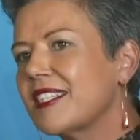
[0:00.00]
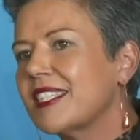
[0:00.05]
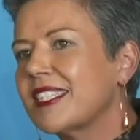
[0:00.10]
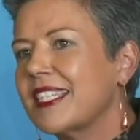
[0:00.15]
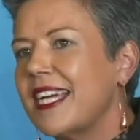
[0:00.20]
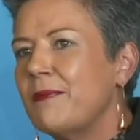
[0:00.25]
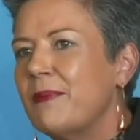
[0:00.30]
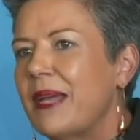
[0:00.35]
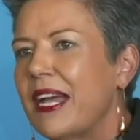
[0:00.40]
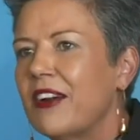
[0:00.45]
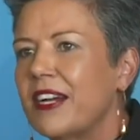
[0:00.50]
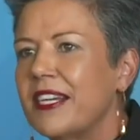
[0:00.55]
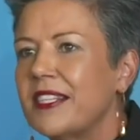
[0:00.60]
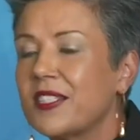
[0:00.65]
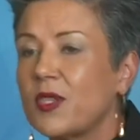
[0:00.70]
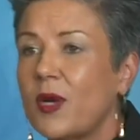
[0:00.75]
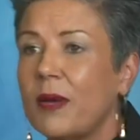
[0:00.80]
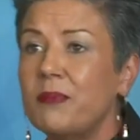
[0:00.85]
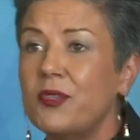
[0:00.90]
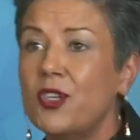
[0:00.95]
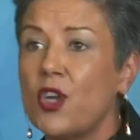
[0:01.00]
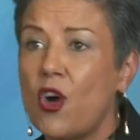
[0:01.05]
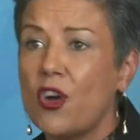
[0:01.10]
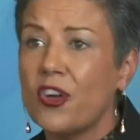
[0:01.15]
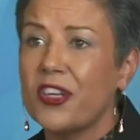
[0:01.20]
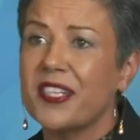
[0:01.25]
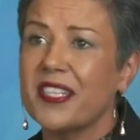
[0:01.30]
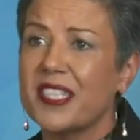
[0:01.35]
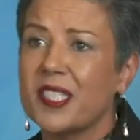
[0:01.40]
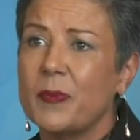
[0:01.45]
stay married, so I'm not
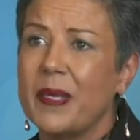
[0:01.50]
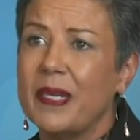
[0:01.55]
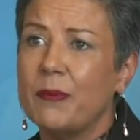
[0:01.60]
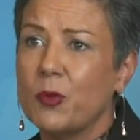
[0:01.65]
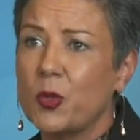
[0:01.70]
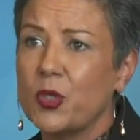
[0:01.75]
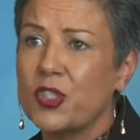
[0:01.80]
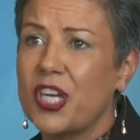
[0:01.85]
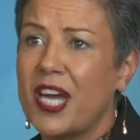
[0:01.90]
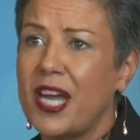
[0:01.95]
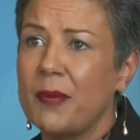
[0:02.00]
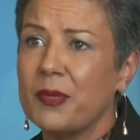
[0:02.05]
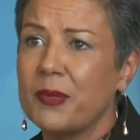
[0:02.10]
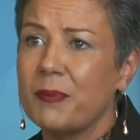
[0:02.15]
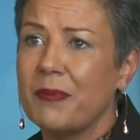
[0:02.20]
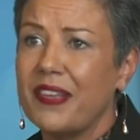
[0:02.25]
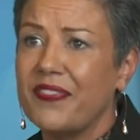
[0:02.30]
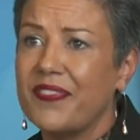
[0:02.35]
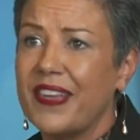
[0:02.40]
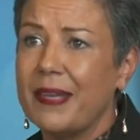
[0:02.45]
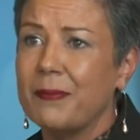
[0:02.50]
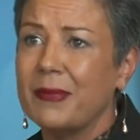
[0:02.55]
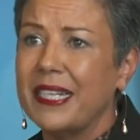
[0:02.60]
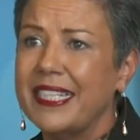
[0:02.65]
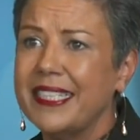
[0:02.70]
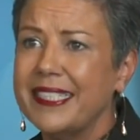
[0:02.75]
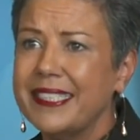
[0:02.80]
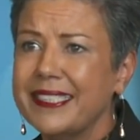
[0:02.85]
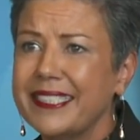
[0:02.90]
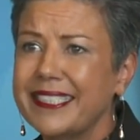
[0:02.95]
going to spend more time with my
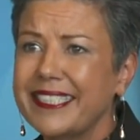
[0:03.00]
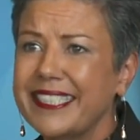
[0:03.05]
family.